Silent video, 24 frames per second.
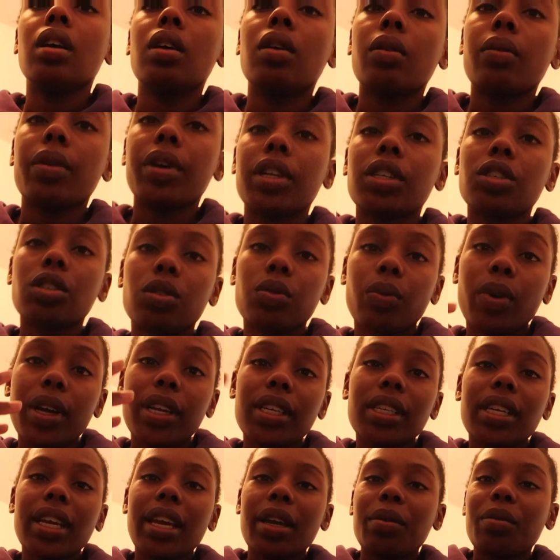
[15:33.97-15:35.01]
which one
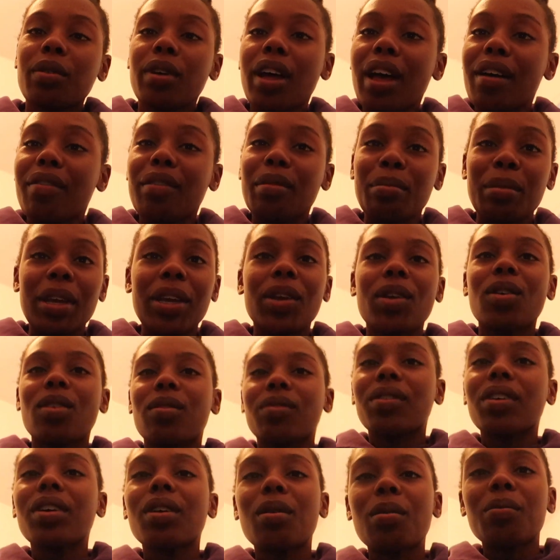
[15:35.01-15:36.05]
day we'll have a
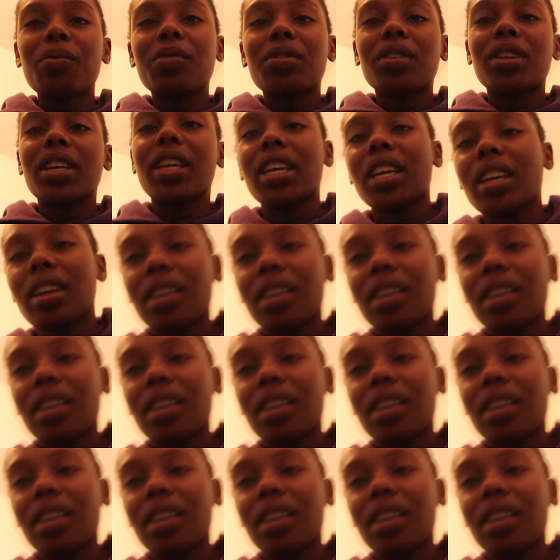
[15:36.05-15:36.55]
makeover, hopefully.